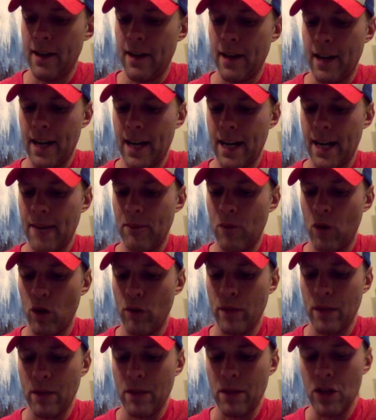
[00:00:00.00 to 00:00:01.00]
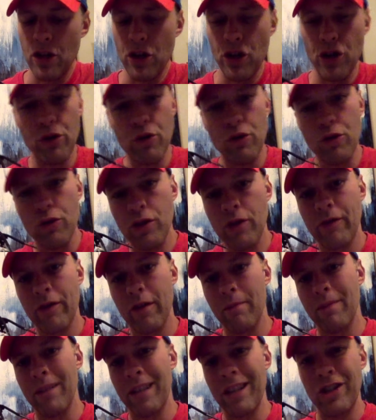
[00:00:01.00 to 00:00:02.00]
or maybe the ooze
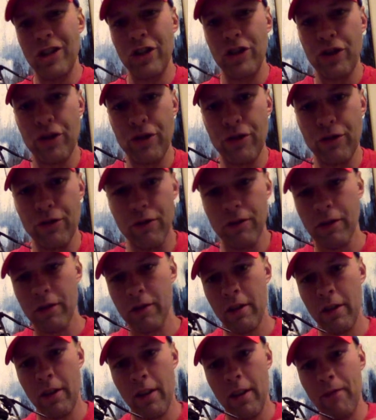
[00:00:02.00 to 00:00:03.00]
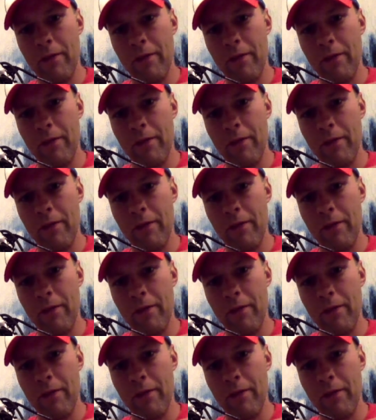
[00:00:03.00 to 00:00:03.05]
from Ninja Turtles